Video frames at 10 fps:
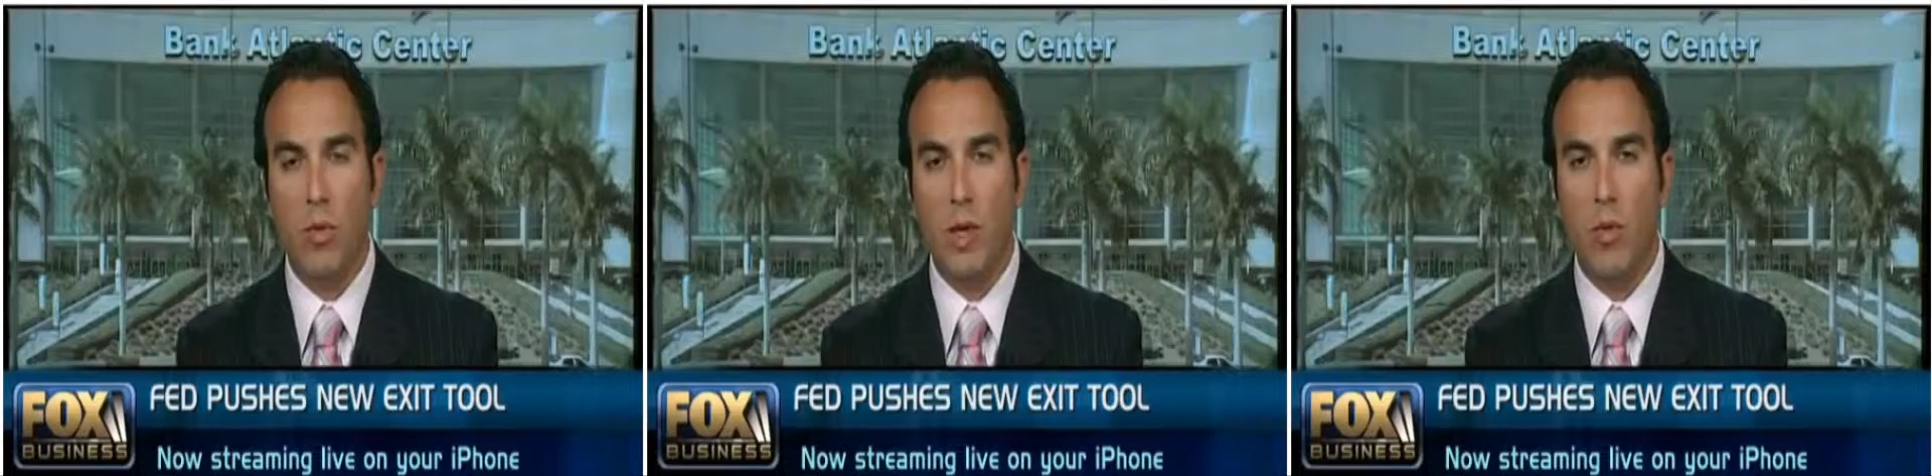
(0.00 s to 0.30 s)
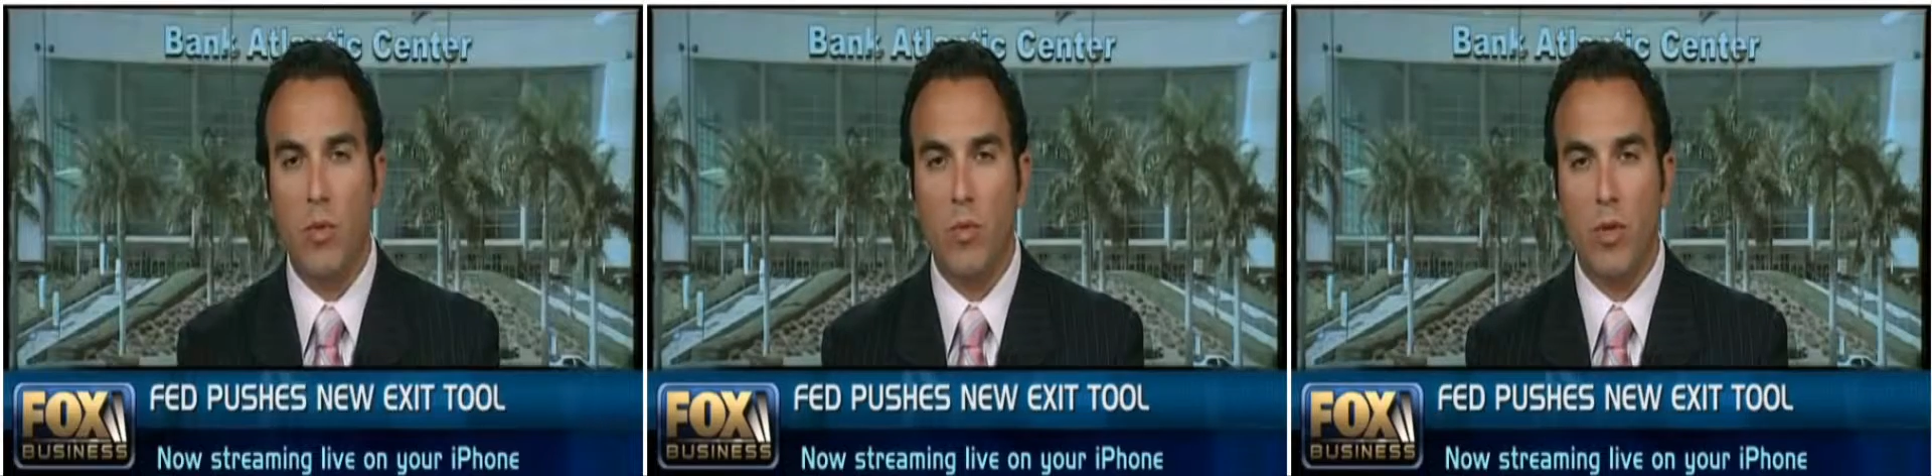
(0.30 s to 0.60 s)
but they
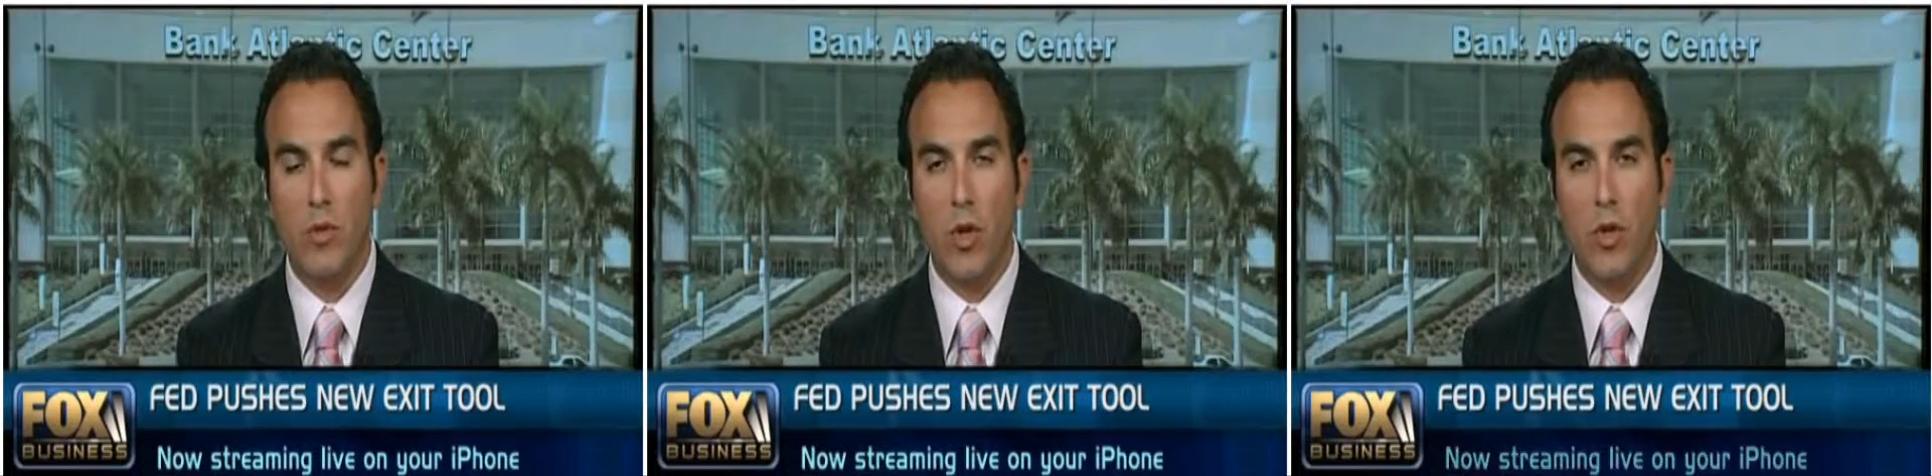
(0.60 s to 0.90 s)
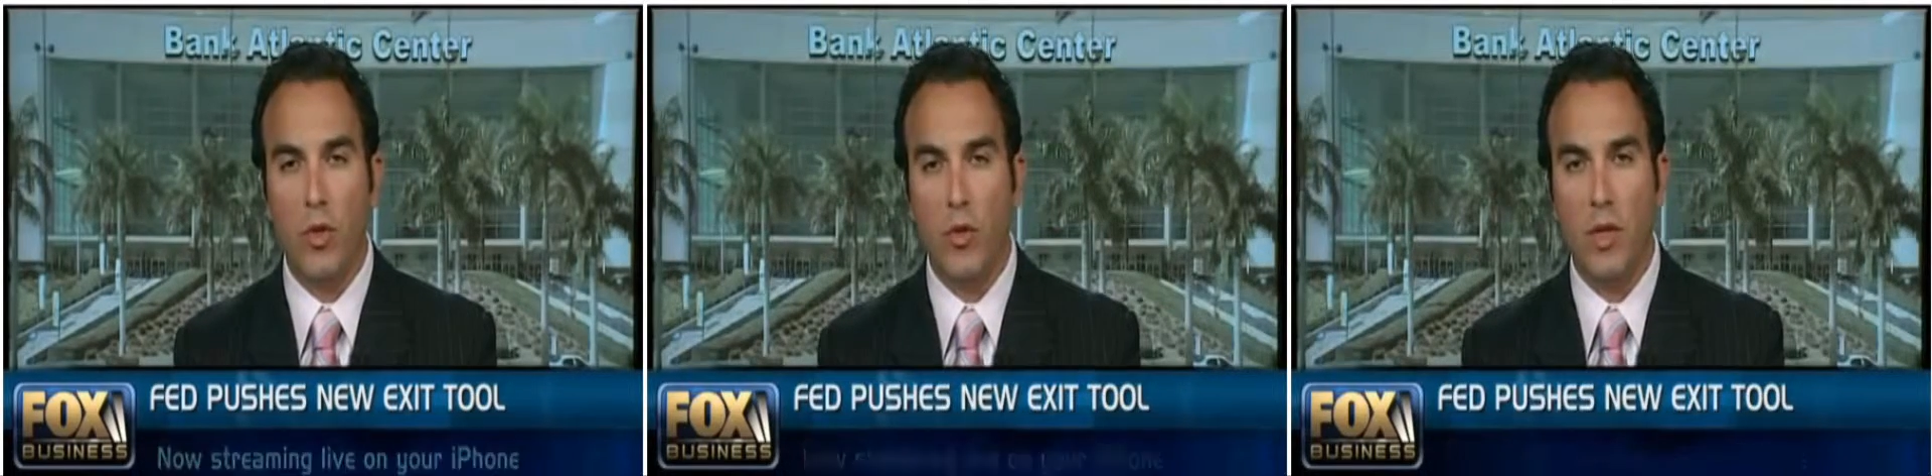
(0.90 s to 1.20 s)
won't really
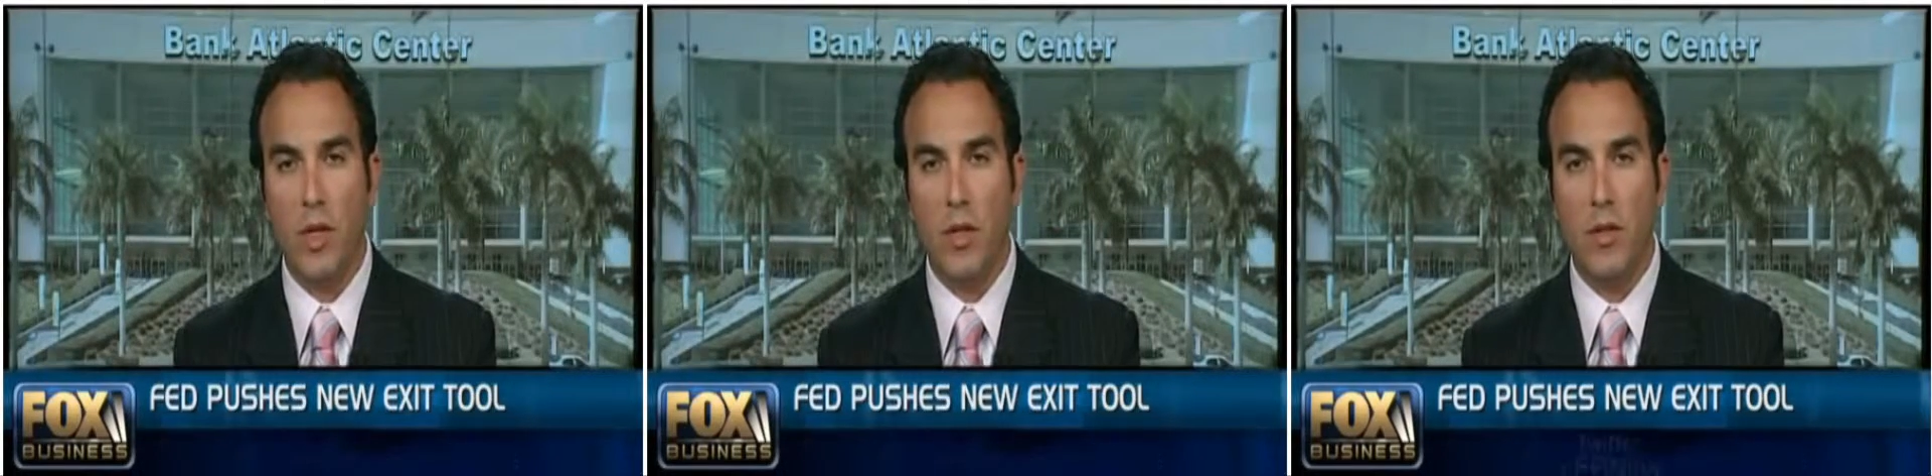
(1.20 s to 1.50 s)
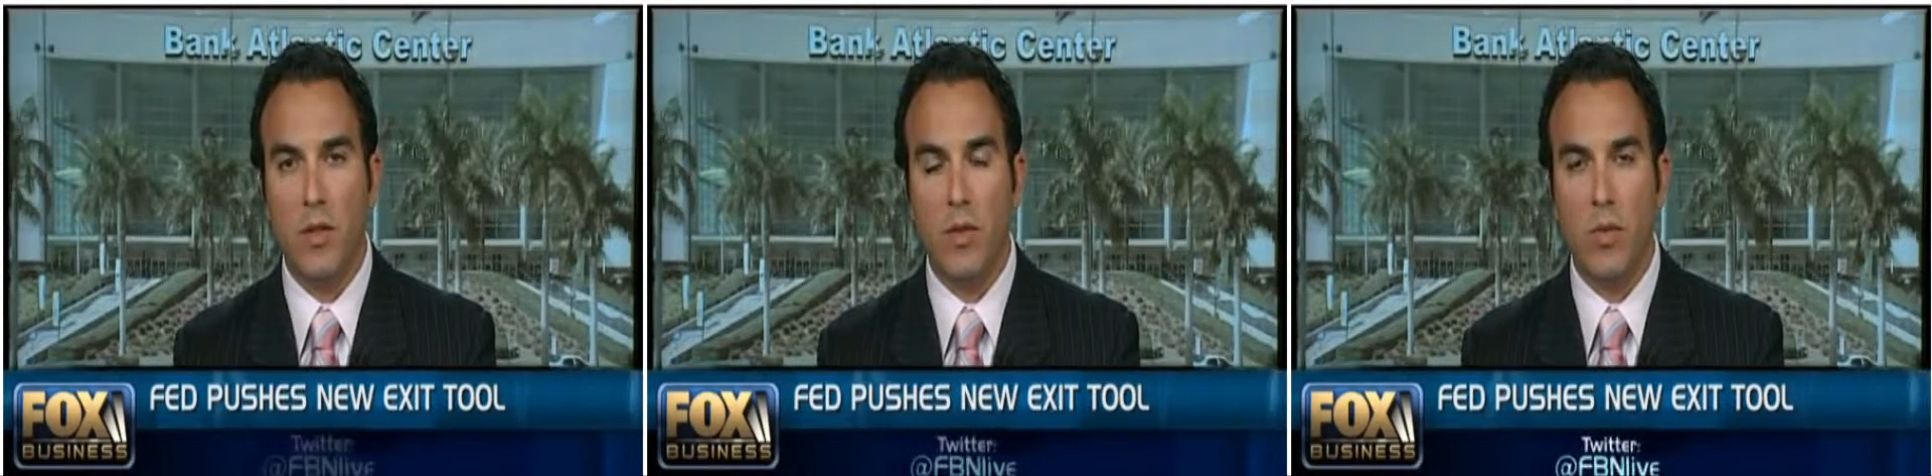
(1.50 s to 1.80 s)
start using it
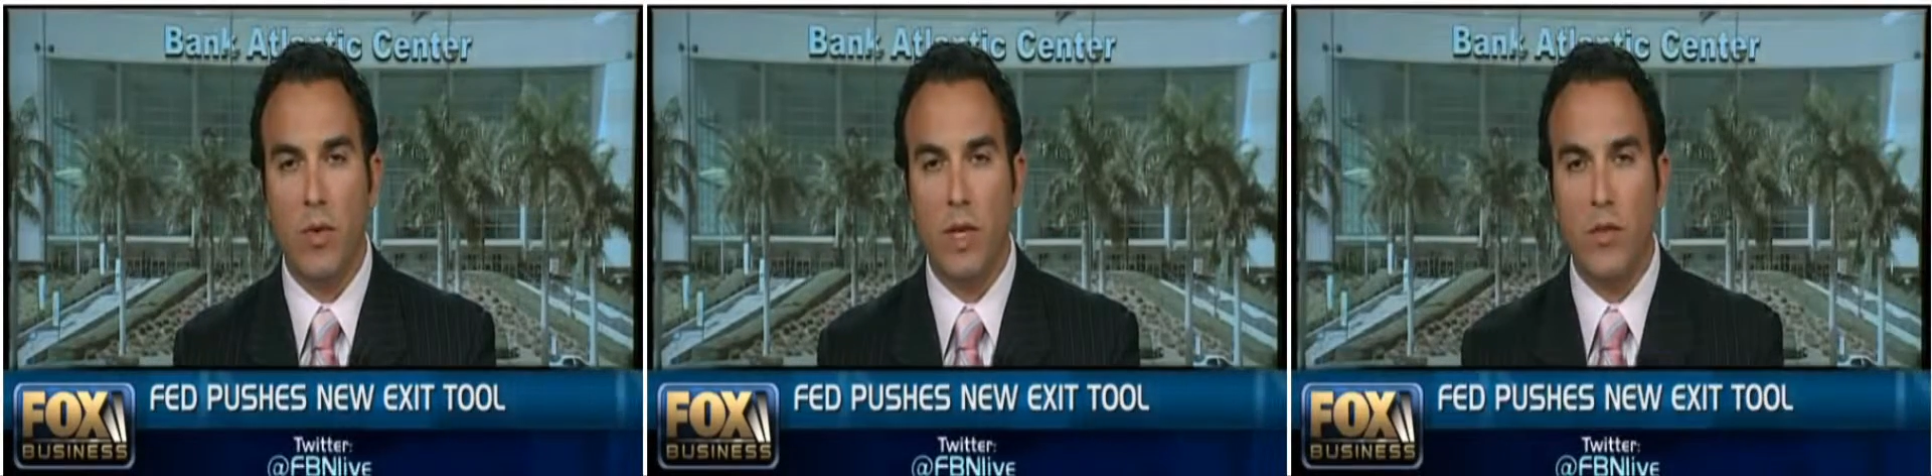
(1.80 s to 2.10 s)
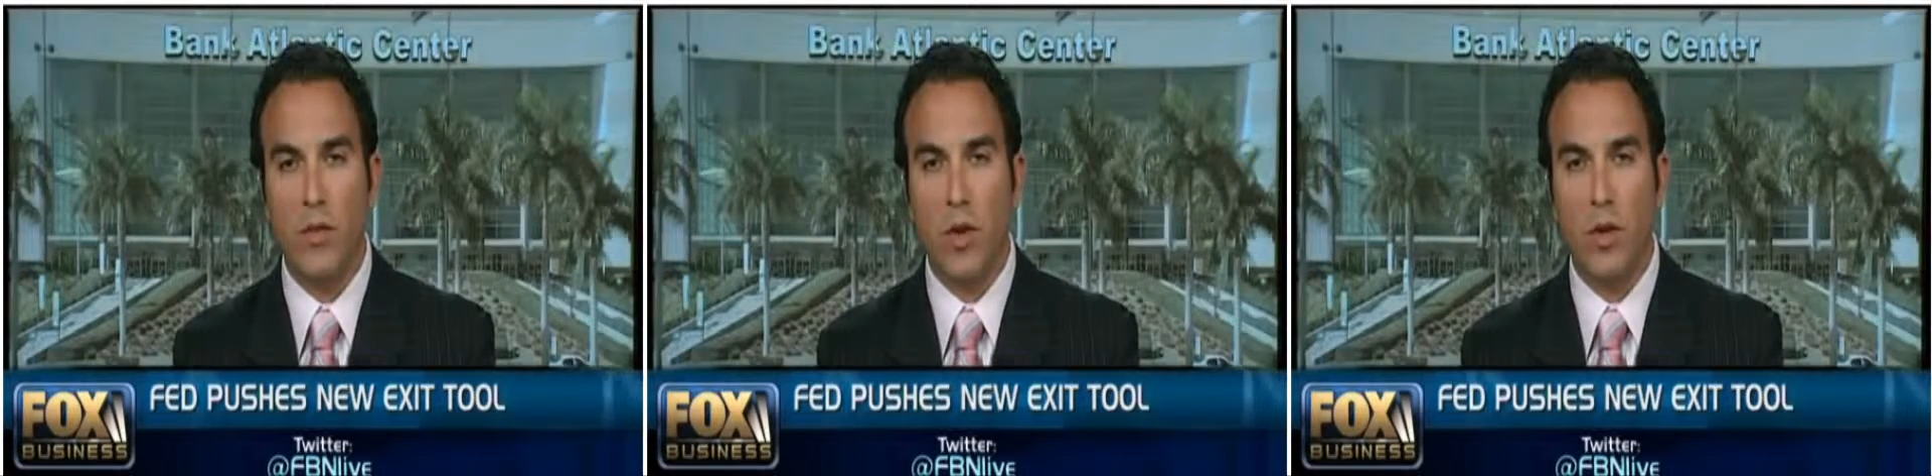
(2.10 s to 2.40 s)
until rates
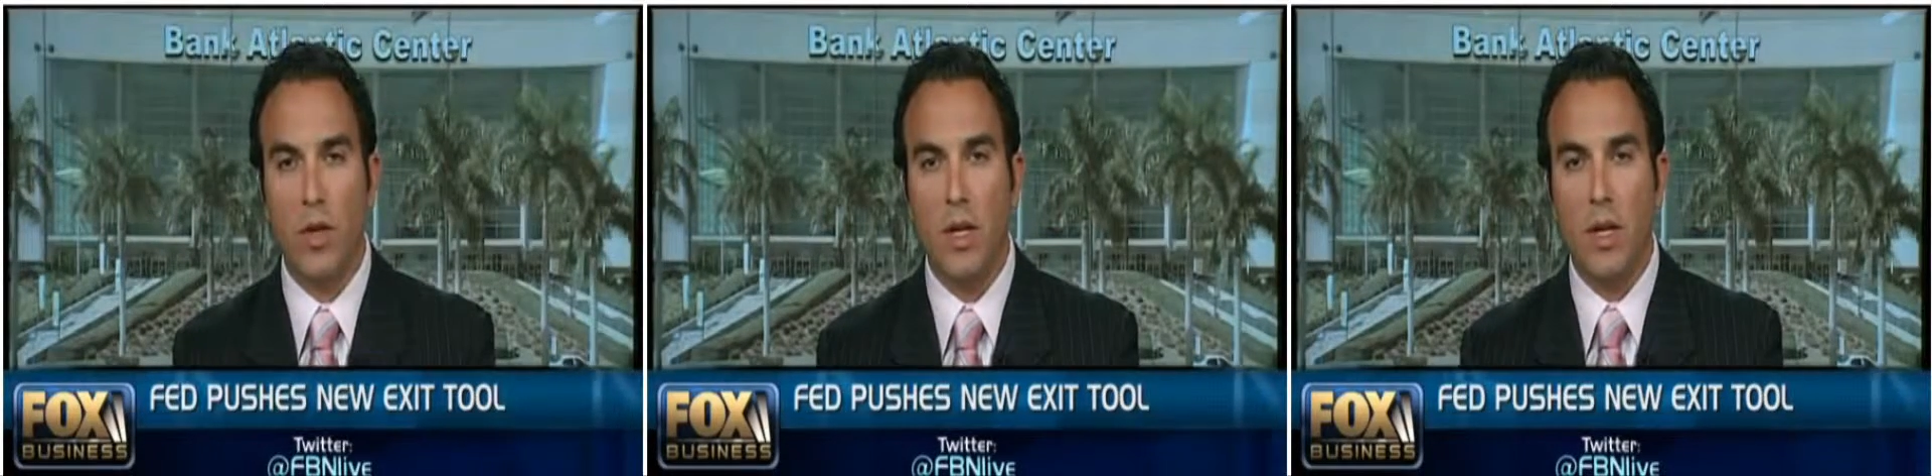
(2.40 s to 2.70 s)
start,